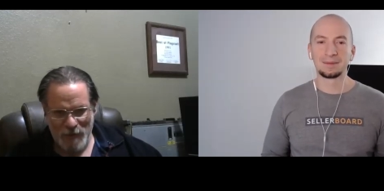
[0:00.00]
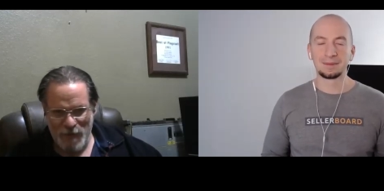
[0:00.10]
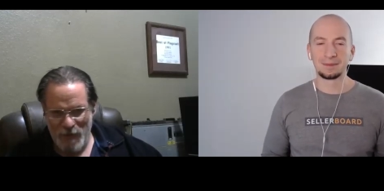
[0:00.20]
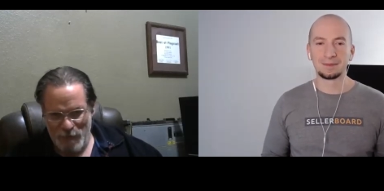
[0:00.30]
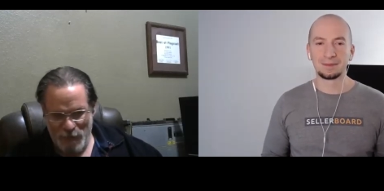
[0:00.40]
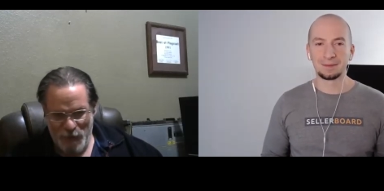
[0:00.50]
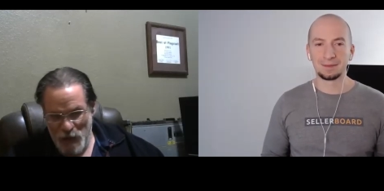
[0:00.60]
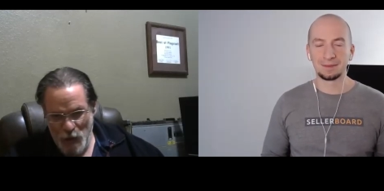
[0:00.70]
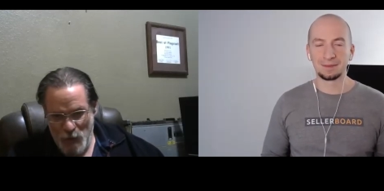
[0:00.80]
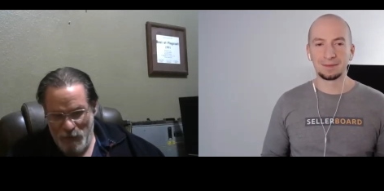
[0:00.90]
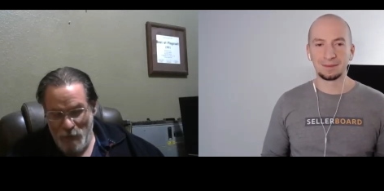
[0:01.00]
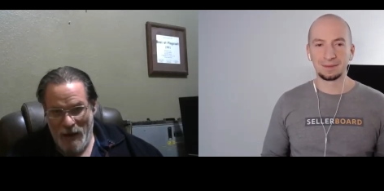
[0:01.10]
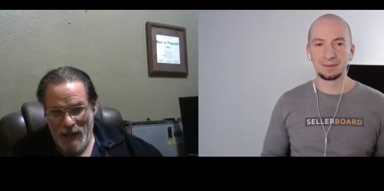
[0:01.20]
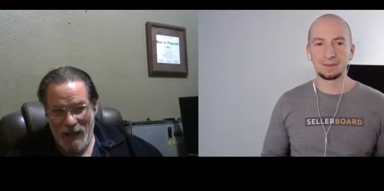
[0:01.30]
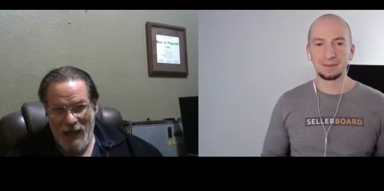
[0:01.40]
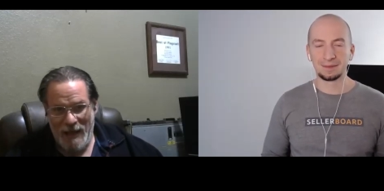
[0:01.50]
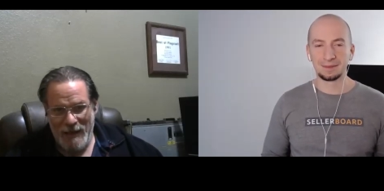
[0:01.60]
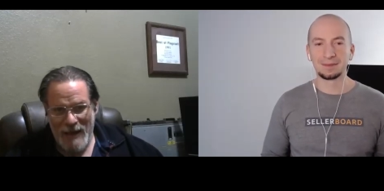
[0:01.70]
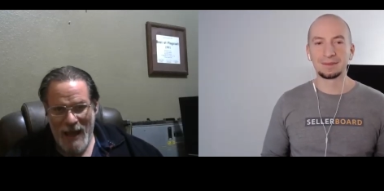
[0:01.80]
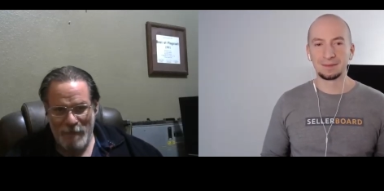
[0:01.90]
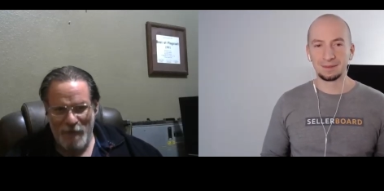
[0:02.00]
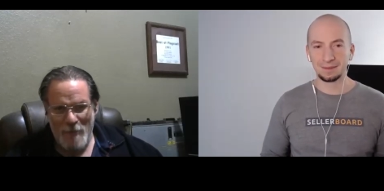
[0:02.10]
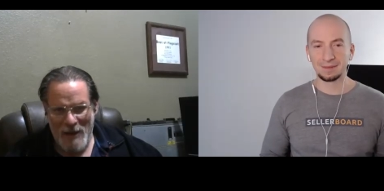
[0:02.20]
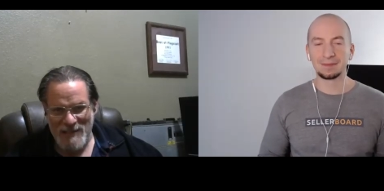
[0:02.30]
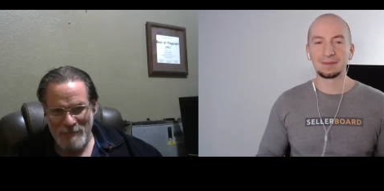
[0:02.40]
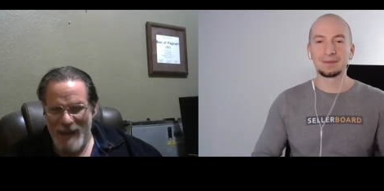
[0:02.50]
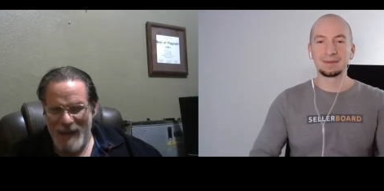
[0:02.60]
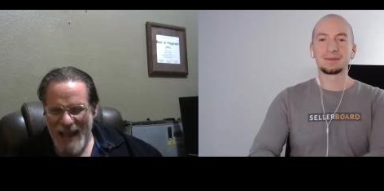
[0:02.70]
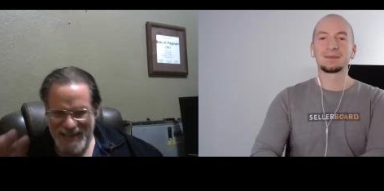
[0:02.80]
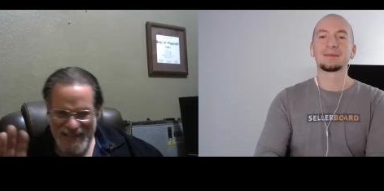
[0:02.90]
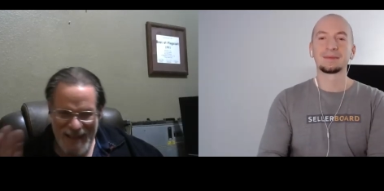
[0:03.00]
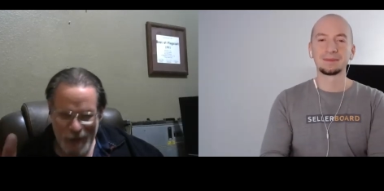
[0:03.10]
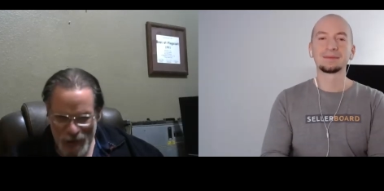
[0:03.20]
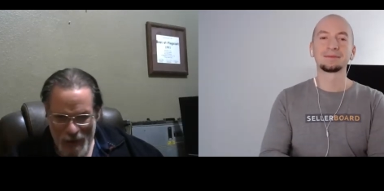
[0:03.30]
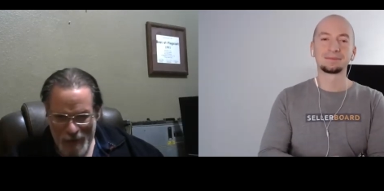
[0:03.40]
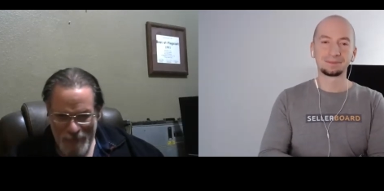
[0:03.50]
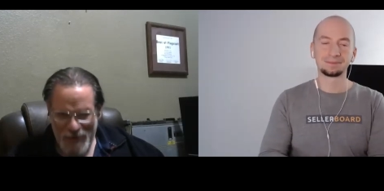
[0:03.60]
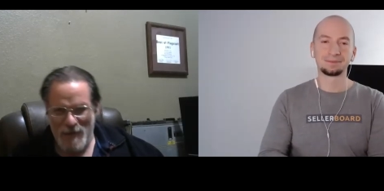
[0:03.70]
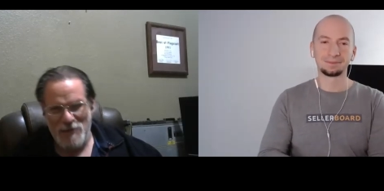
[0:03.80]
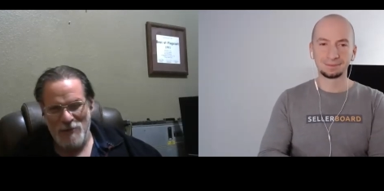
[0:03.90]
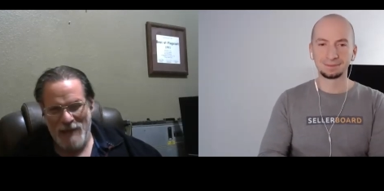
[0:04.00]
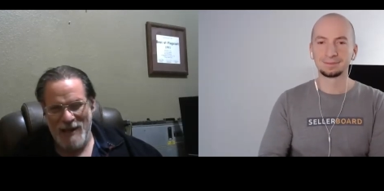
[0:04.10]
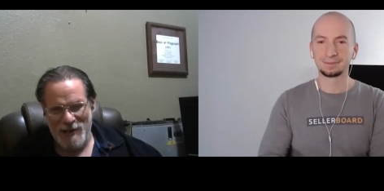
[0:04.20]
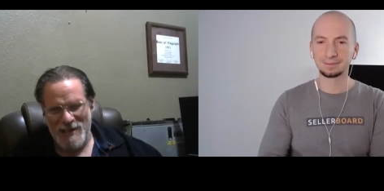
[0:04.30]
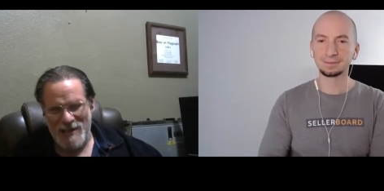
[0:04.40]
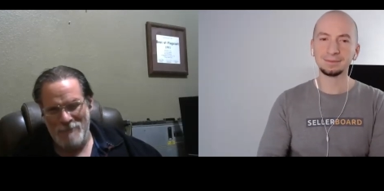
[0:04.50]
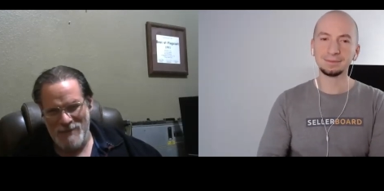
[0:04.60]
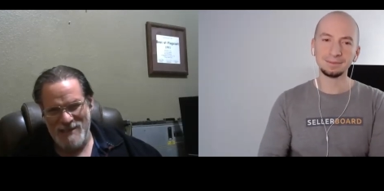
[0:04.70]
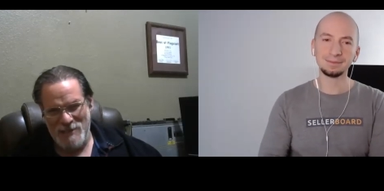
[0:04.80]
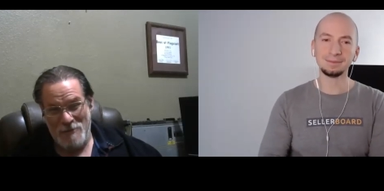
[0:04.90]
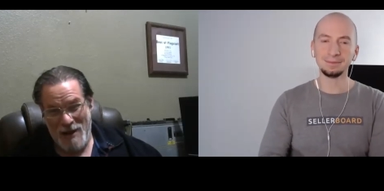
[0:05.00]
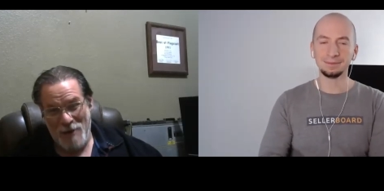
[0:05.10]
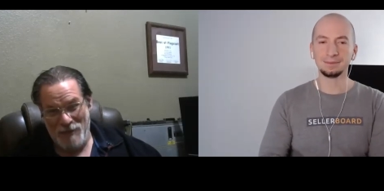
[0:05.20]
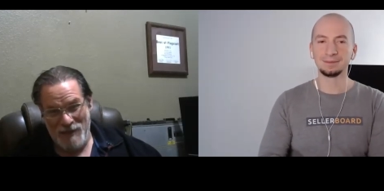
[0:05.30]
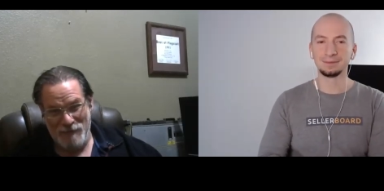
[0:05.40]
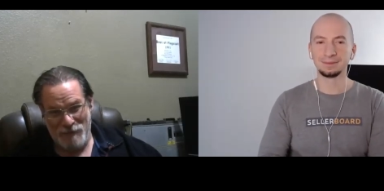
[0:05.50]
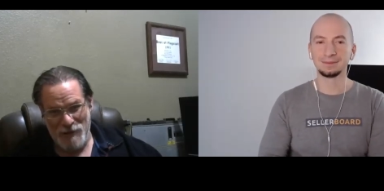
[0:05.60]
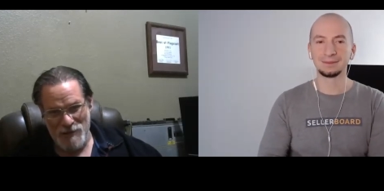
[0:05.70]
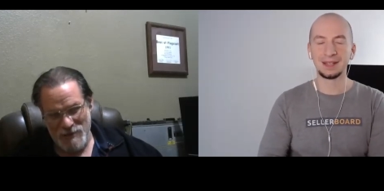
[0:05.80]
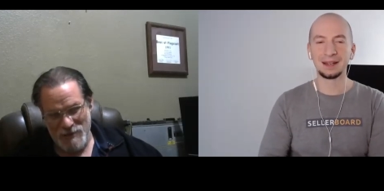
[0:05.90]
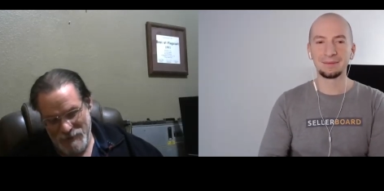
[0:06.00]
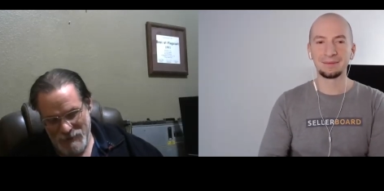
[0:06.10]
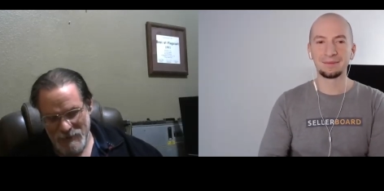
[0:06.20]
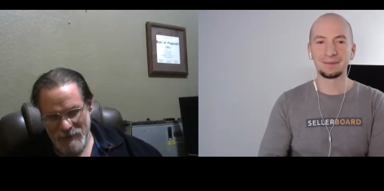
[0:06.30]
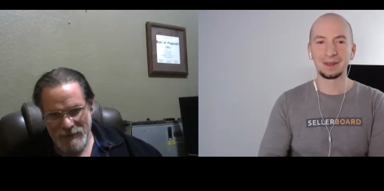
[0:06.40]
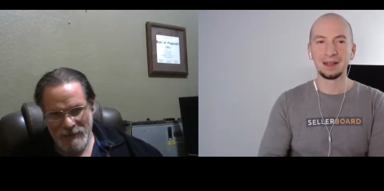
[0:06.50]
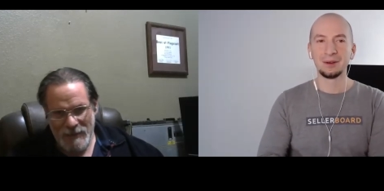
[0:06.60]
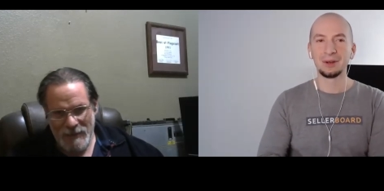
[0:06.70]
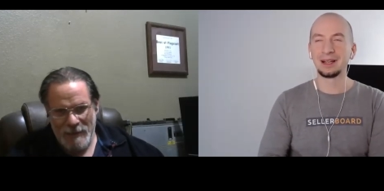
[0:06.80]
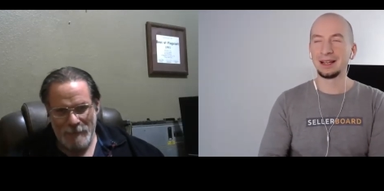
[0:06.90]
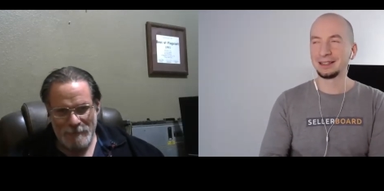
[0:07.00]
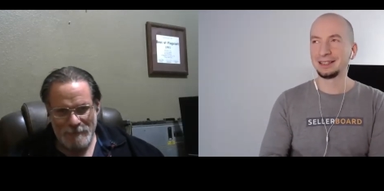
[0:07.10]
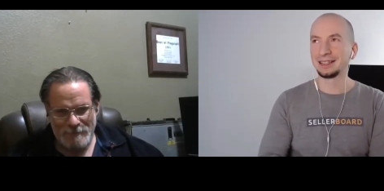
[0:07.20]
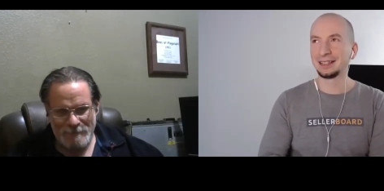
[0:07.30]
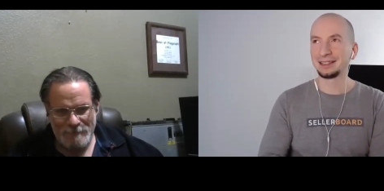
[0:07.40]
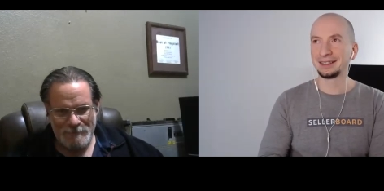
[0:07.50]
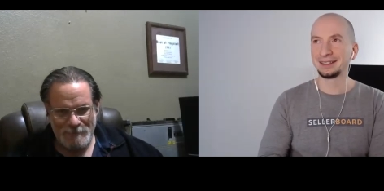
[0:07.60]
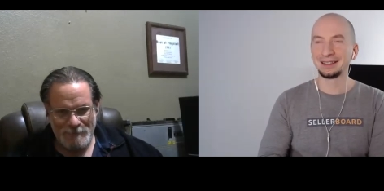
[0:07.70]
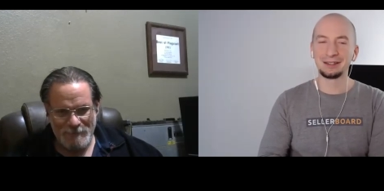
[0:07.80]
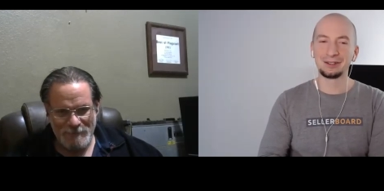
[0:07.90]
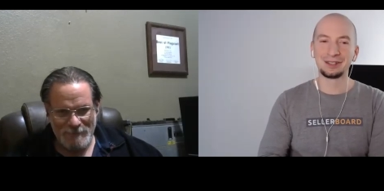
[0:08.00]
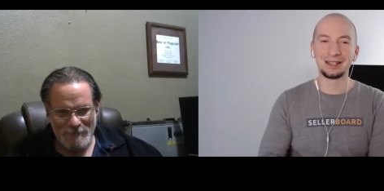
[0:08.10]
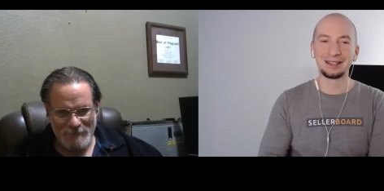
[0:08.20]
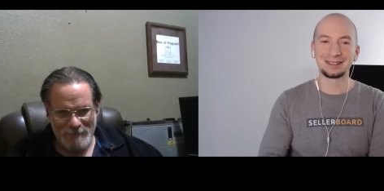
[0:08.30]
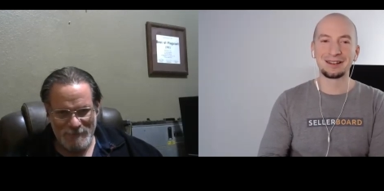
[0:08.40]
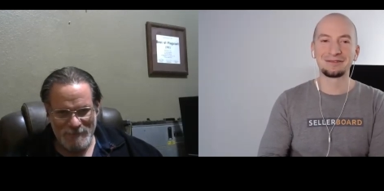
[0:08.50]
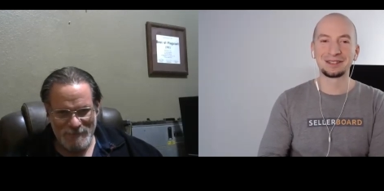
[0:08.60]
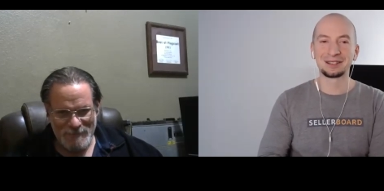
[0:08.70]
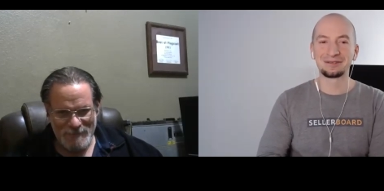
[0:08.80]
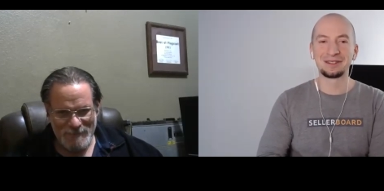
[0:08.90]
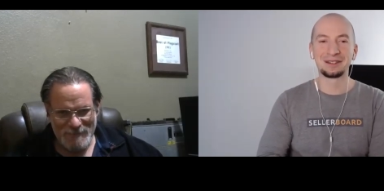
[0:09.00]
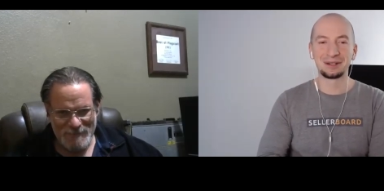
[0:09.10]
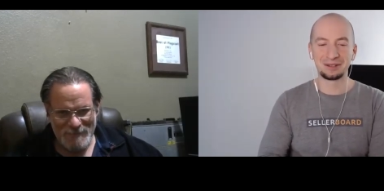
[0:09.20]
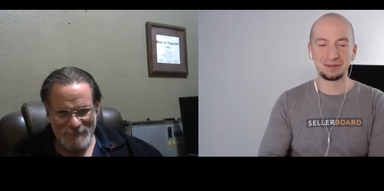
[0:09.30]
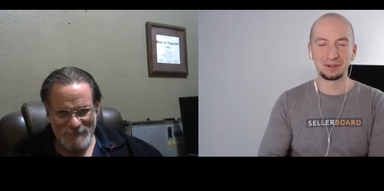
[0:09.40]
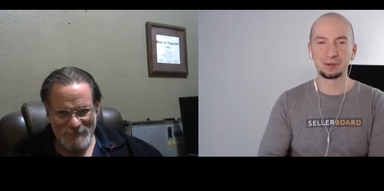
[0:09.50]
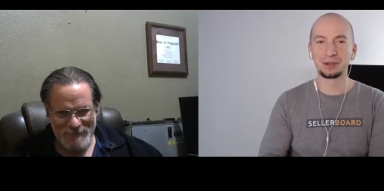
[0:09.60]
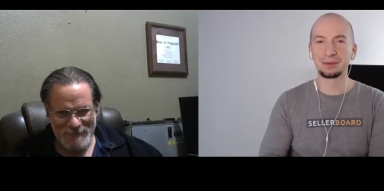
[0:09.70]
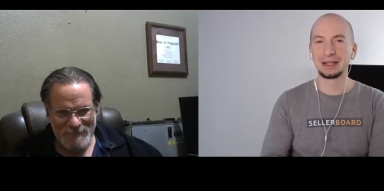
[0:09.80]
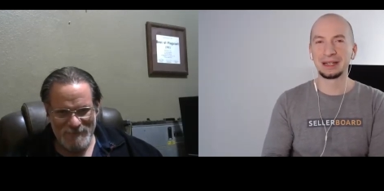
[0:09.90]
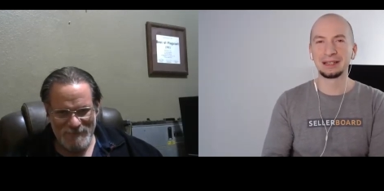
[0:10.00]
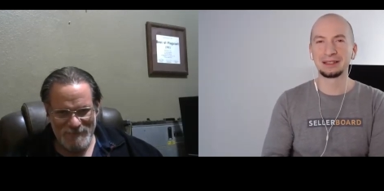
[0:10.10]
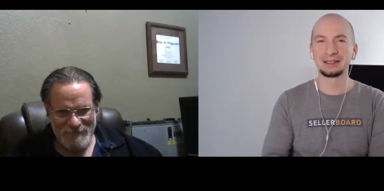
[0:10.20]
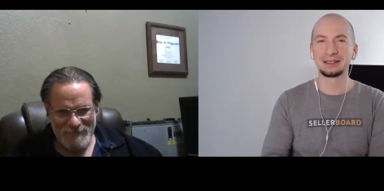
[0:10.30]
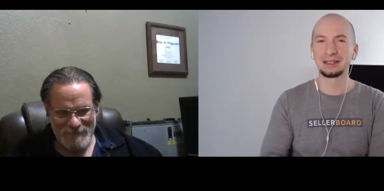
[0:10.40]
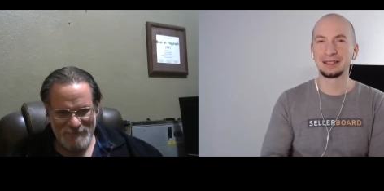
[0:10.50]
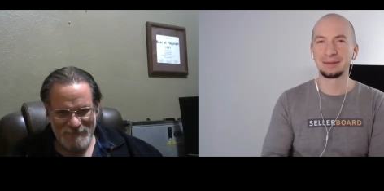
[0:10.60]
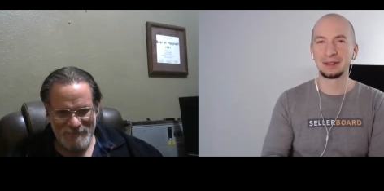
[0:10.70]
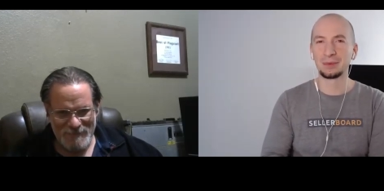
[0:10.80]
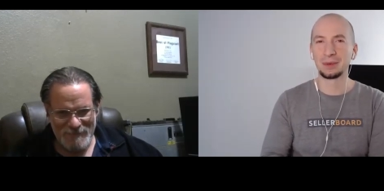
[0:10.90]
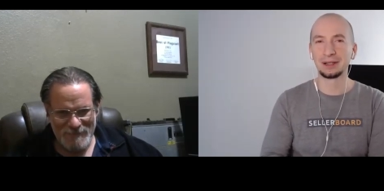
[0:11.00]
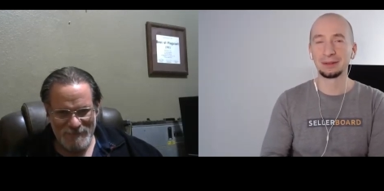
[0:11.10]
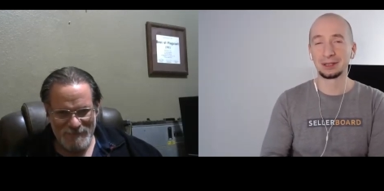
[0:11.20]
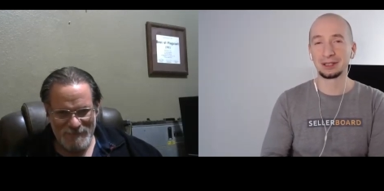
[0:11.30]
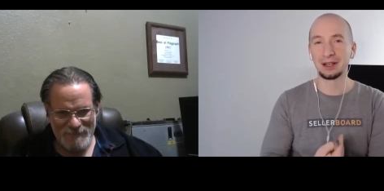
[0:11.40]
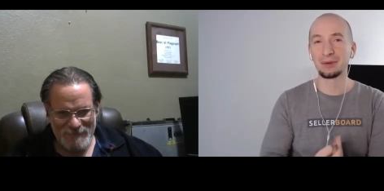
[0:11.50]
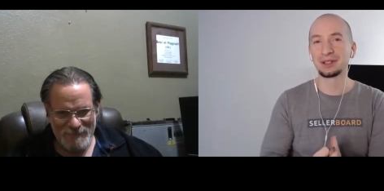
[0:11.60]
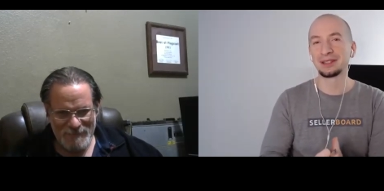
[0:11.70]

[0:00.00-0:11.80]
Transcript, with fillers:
Speaker 1: for, for you if you're my client, not for my not to tell you I'll be with you later because I'm busy doing my own thing first.
Speaker 2: Yeah. Well, I think I uh, understand this conflict of interest for sure. We had this uh, as well because I was a